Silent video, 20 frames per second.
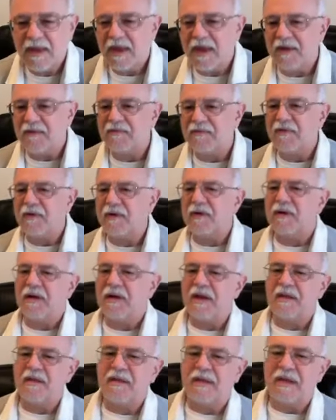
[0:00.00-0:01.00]
If we're
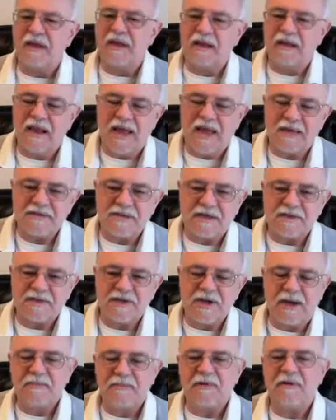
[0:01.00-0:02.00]
in the classic
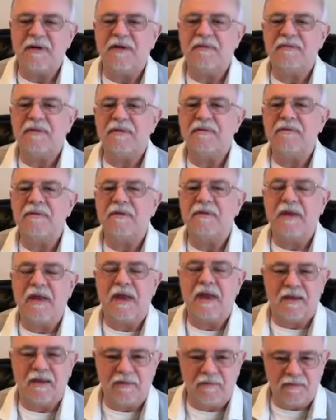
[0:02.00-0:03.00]
Chapter 11
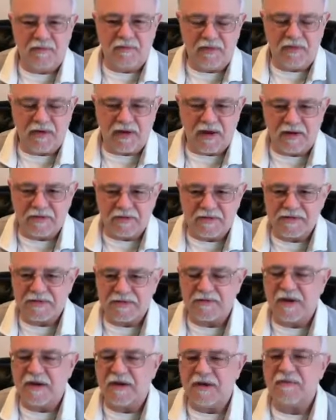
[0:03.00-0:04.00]
and the debtors
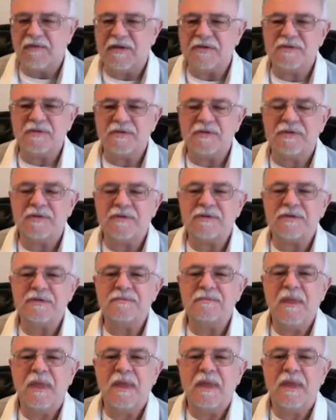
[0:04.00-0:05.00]
are
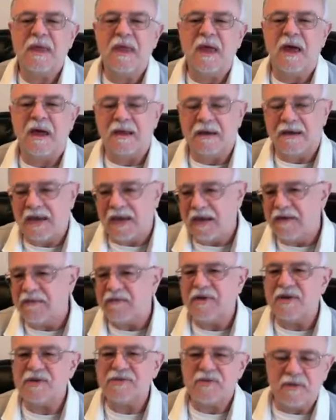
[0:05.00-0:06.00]
individuals,
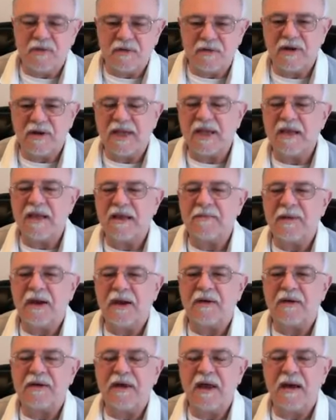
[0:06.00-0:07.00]
individual or legally
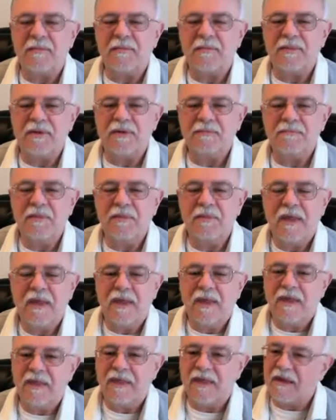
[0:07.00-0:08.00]
married couple,
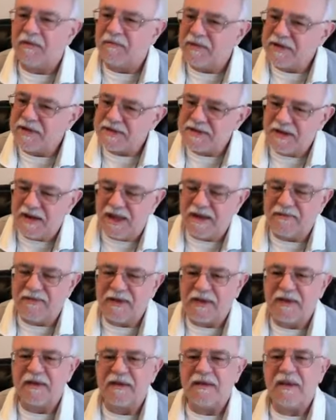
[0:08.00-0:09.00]
then we still have
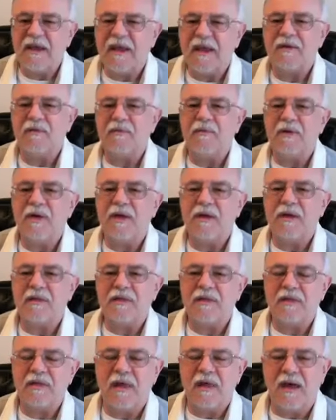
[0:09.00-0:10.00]
to contend
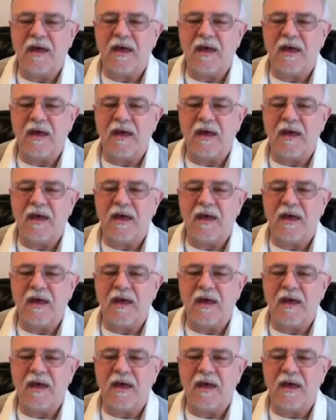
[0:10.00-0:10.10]
with